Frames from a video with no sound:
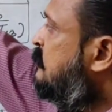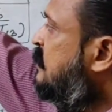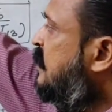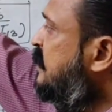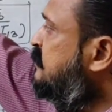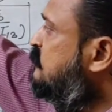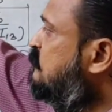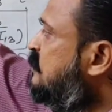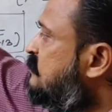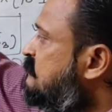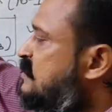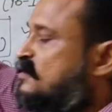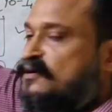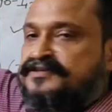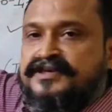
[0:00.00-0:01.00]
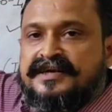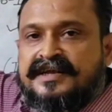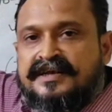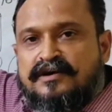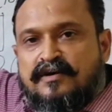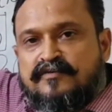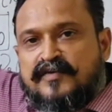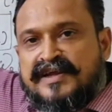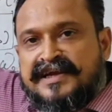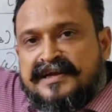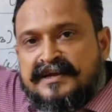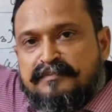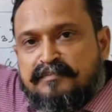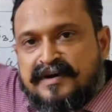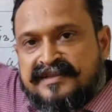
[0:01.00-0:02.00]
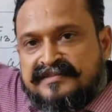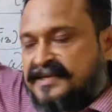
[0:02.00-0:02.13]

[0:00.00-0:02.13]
angular velocity of link number